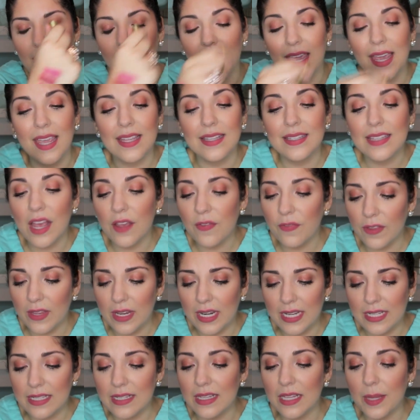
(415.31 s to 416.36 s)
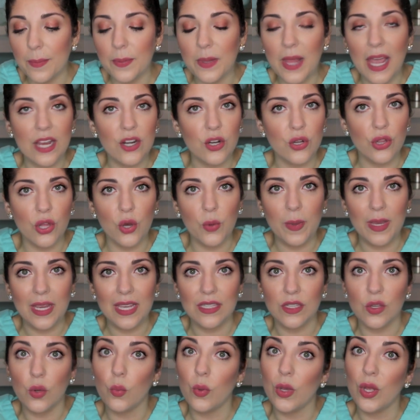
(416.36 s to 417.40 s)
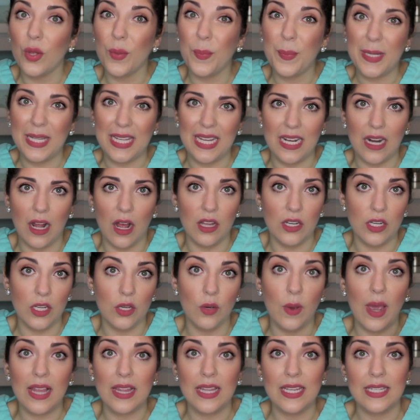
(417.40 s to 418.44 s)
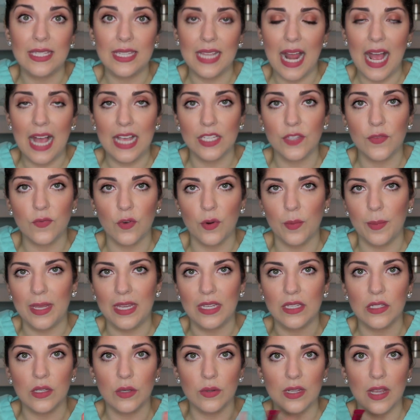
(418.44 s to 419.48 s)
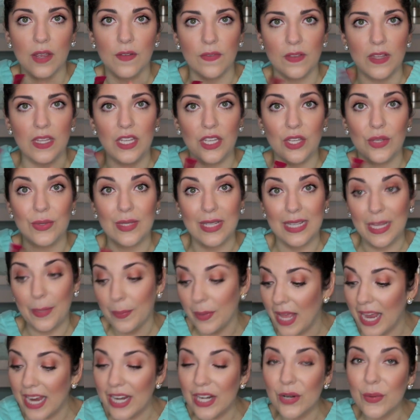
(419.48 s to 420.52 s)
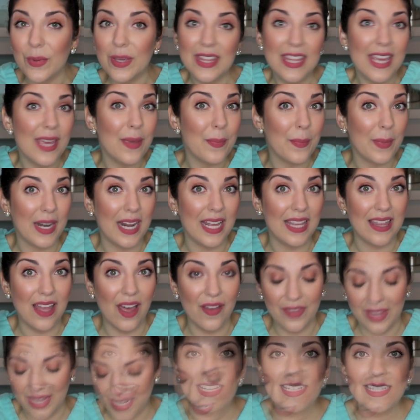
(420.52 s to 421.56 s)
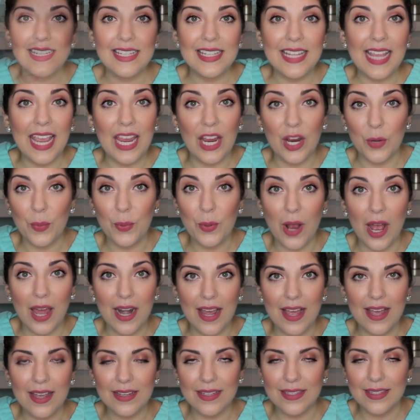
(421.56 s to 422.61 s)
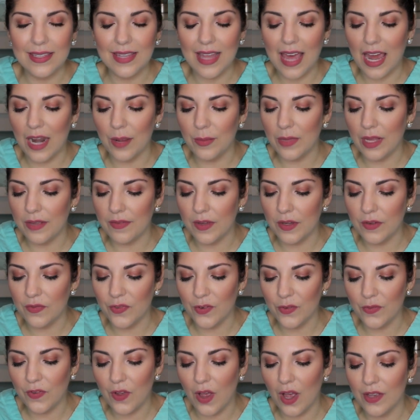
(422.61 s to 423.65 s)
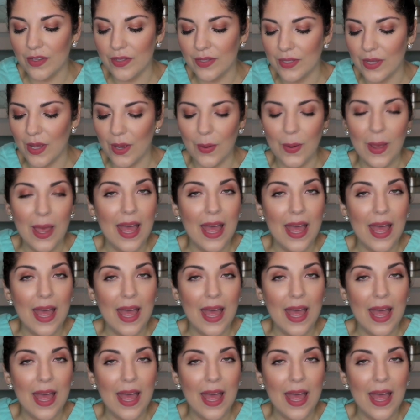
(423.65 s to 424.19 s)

It definitely needs a lip liner though, because it will bleed on you. At least it has for me, so definitely use a lip liner with it, but I love it. Next is hair products that I'm loving for fall, so